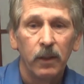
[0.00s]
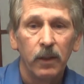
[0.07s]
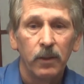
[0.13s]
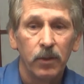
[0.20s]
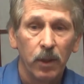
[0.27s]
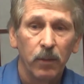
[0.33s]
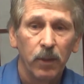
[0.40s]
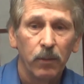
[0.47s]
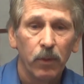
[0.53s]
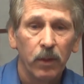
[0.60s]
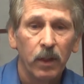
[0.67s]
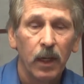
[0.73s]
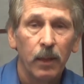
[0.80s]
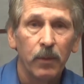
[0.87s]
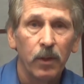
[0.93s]
Some of the more
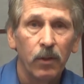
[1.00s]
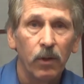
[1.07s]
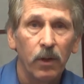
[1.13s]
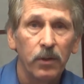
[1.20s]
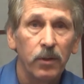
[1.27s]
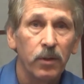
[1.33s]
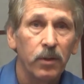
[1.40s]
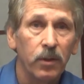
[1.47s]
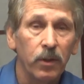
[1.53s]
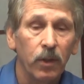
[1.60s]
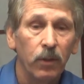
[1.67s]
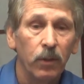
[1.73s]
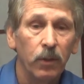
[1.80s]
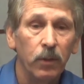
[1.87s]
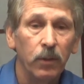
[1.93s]
common causes
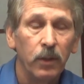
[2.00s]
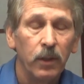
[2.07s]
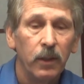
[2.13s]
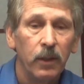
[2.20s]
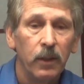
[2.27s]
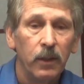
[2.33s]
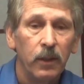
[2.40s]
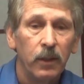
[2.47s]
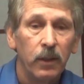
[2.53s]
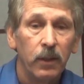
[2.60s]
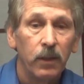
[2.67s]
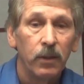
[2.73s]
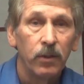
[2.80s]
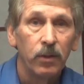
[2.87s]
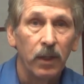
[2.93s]
include
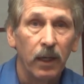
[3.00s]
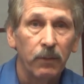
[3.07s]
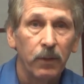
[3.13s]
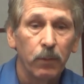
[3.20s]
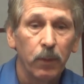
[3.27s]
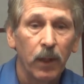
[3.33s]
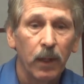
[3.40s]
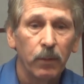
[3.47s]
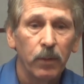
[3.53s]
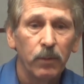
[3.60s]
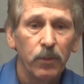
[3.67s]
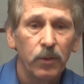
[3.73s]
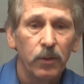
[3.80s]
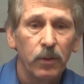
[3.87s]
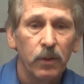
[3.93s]
staffing
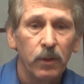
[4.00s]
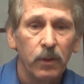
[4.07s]
problems,